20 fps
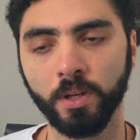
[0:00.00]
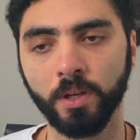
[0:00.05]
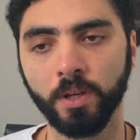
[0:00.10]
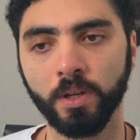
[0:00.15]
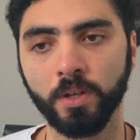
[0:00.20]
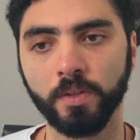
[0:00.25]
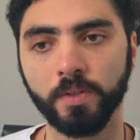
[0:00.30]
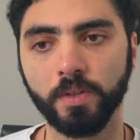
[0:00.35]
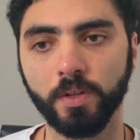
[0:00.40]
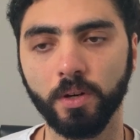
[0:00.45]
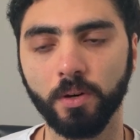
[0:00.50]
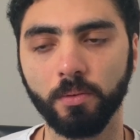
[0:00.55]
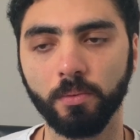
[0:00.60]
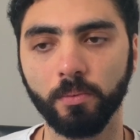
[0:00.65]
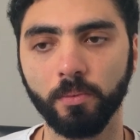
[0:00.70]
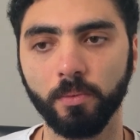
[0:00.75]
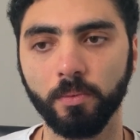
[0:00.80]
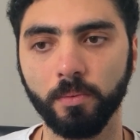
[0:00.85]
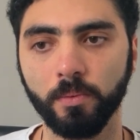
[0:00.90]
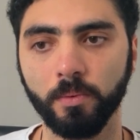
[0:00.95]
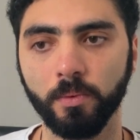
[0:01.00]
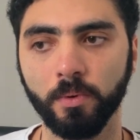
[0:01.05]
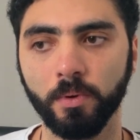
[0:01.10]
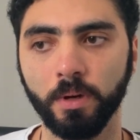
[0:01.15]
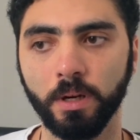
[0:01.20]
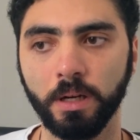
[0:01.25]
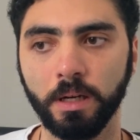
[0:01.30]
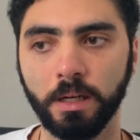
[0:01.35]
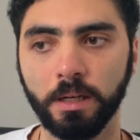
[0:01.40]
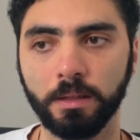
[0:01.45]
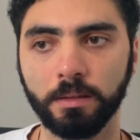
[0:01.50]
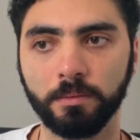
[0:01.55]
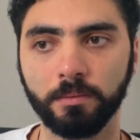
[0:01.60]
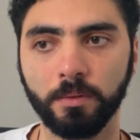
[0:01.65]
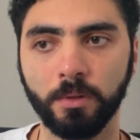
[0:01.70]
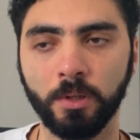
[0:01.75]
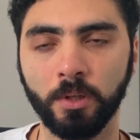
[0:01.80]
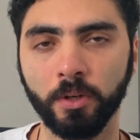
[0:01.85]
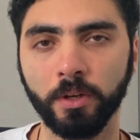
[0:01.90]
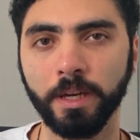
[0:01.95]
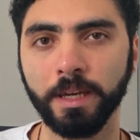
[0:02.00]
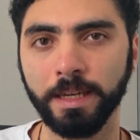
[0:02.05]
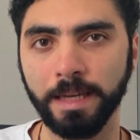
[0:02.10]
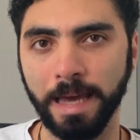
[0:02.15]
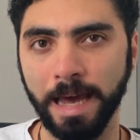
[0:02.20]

So looking